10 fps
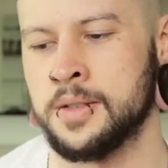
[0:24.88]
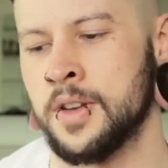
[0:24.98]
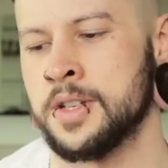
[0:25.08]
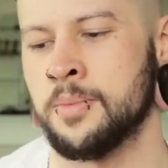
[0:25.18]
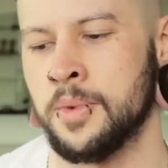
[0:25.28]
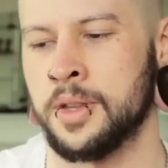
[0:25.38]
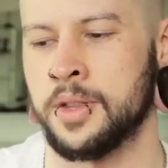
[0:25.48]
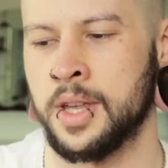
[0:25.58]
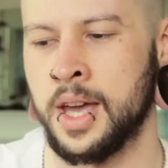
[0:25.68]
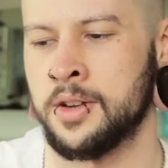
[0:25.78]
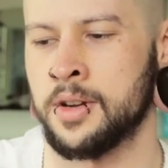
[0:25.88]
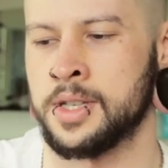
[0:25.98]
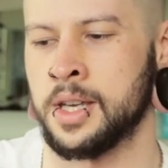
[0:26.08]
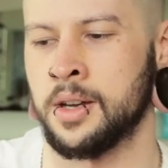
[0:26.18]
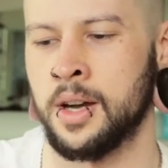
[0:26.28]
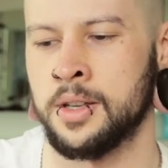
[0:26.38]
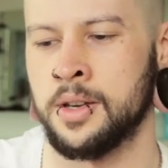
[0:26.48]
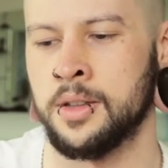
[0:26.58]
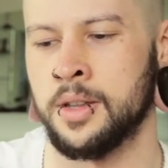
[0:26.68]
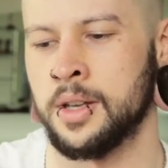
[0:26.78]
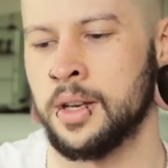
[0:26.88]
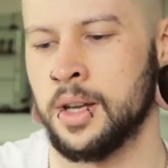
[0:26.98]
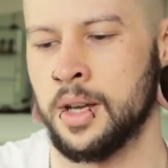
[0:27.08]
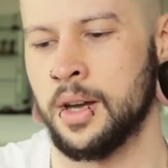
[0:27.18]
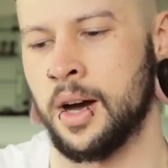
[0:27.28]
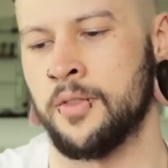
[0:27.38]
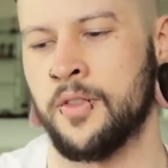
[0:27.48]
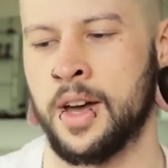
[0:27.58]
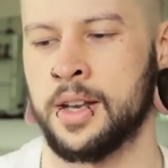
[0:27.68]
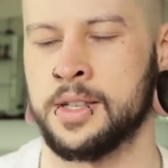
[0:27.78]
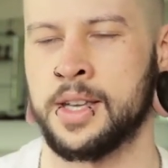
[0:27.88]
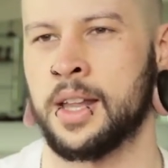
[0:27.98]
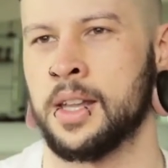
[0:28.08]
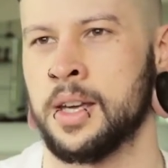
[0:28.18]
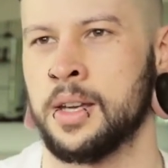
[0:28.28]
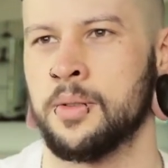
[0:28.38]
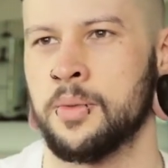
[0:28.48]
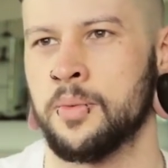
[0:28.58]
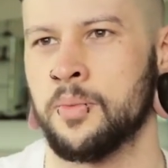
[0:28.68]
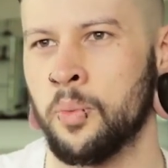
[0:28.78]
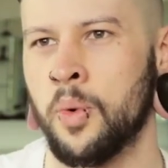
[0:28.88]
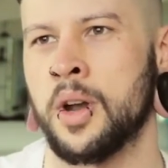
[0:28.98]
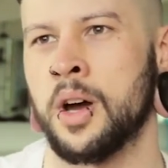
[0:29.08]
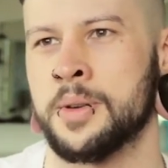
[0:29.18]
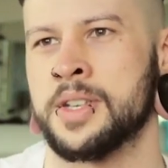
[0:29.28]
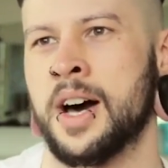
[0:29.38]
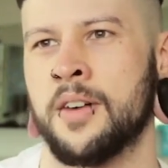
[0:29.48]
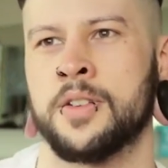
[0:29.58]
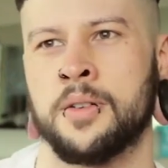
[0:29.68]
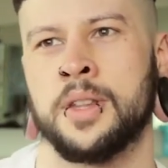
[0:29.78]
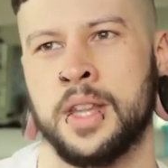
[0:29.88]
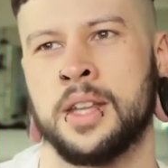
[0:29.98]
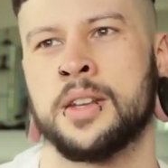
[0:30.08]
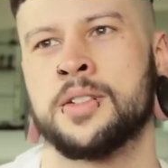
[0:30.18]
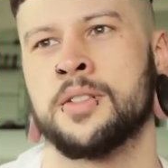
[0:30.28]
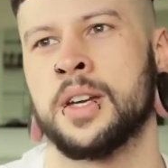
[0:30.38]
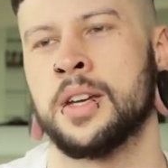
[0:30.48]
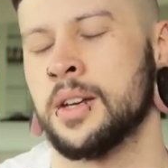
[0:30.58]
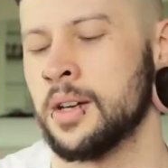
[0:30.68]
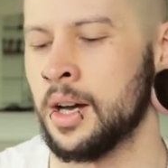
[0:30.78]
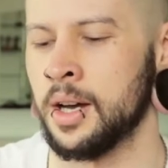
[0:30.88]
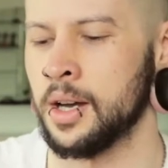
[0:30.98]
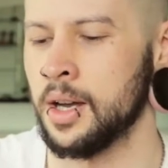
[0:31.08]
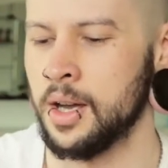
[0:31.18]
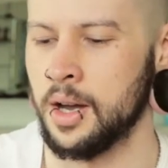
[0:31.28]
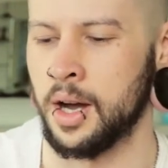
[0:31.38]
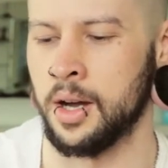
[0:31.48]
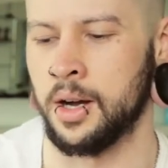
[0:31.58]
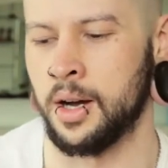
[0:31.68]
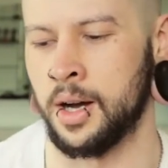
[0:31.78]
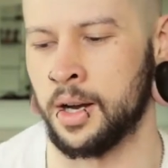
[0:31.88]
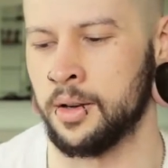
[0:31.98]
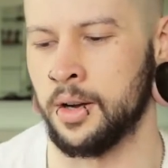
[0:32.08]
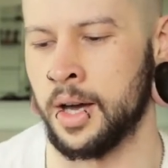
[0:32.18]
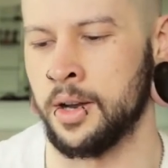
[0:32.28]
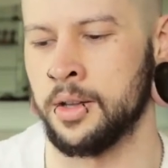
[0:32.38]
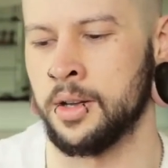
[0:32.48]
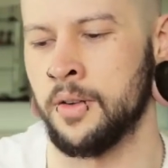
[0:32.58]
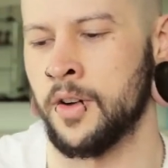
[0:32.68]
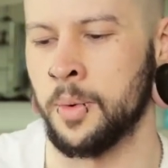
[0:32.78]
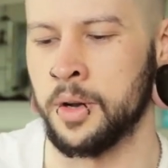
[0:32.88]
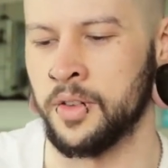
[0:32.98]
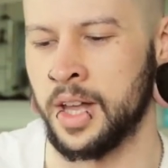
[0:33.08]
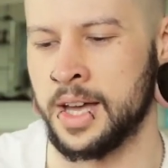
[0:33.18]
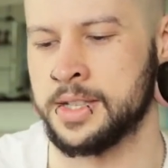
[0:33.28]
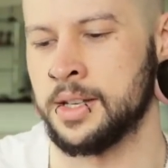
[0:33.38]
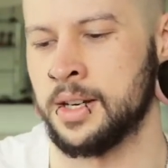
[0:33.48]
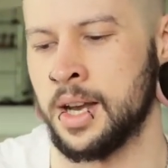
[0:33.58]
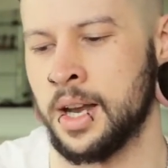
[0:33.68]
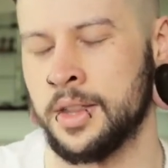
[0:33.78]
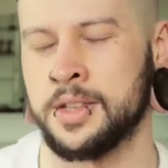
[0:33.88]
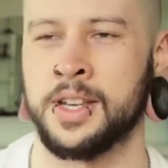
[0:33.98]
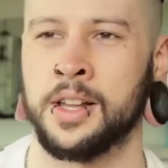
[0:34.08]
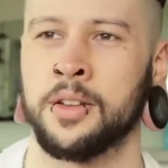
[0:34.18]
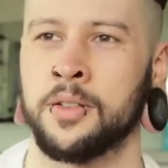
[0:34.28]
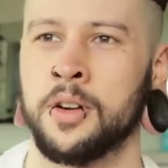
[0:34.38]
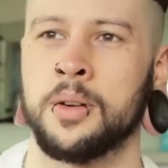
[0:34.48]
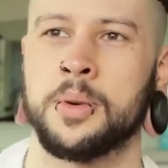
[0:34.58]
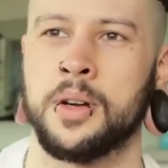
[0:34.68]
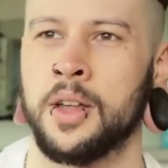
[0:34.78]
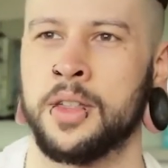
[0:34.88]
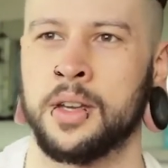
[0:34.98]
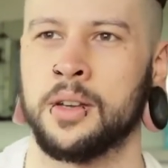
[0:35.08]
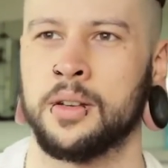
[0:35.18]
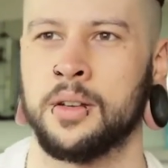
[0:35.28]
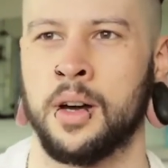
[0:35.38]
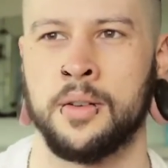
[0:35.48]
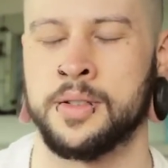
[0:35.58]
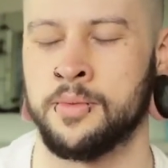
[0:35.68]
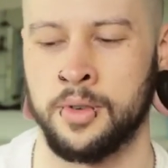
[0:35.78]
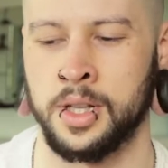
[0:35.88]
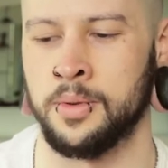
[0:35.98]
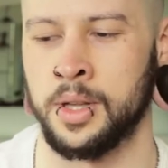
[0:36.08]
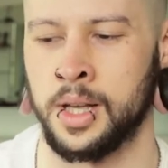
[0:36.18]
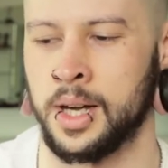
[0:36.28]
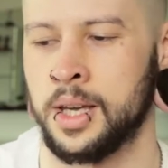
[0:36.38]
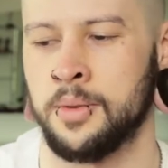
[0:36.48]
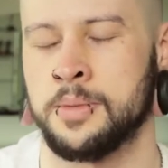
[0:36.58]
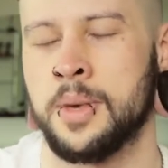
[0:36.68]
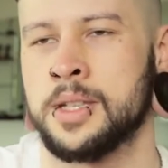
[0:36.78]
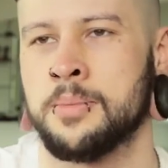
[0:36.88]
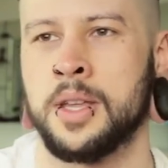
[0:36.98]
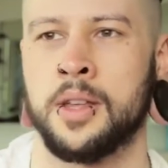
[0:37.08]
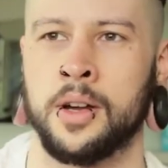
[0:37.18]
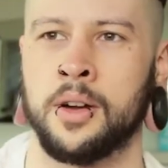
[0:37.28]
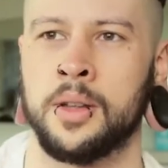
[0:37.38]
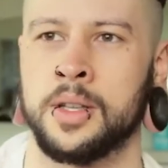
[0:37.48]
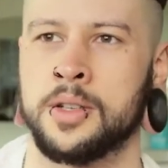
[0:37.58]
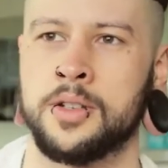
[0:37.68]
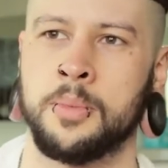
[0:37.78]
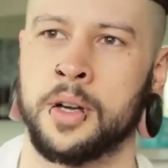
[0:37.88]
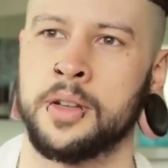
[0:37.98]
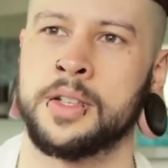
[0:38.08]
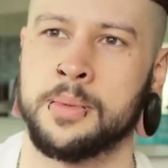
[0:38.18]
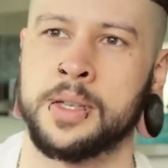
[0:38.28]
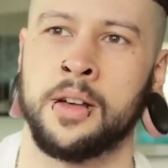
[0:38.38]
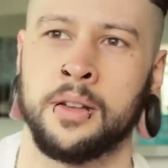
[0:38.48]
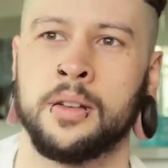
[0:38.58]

vision with hairdressing, I knew that I'd found exactly what I was after in the industry. I don't know if I would have lasted in any other salon group. I think I was really lucky it was meant to be that I got into Chumba Salon.